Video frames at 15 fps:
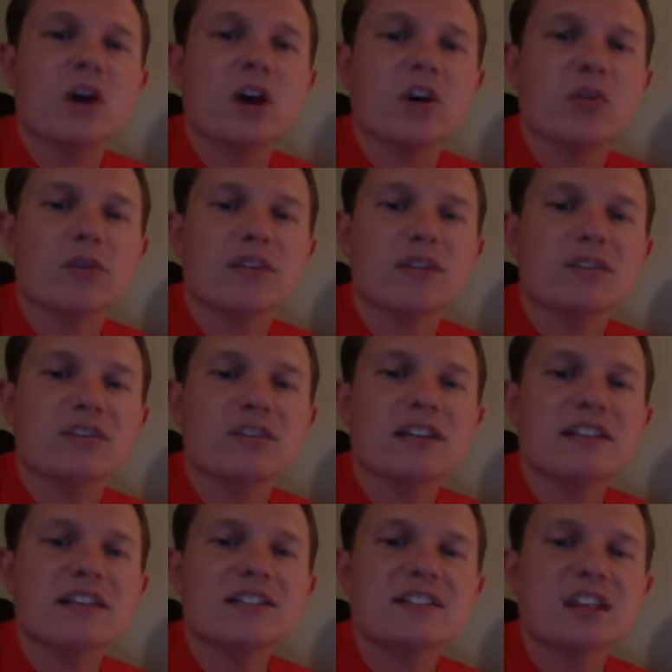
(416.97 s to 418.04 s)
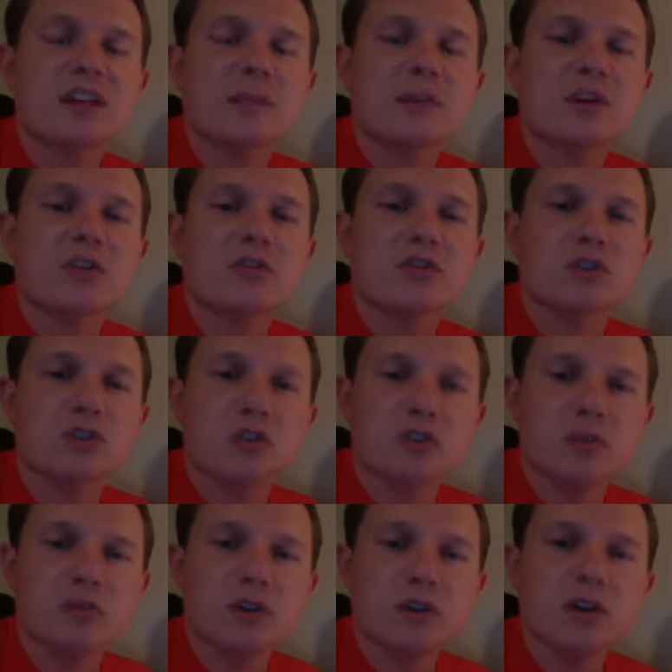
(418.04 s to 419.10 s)
hundredths centimeters
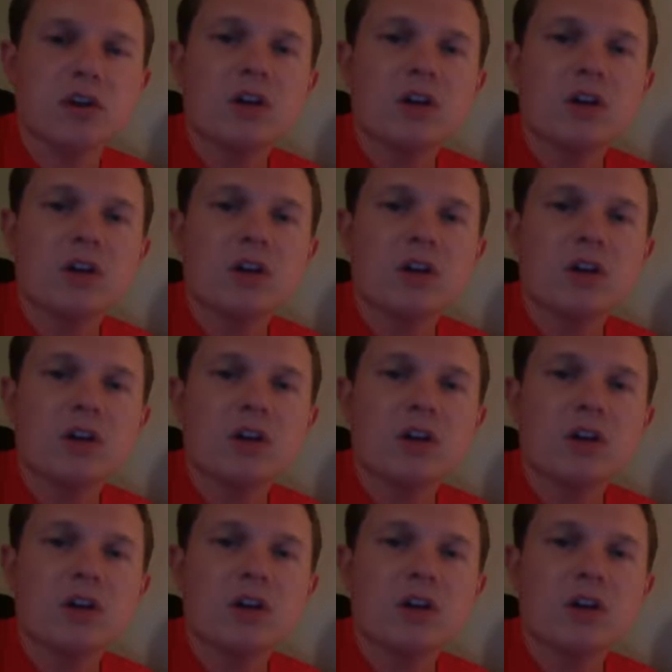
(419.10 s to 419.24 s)
cubed.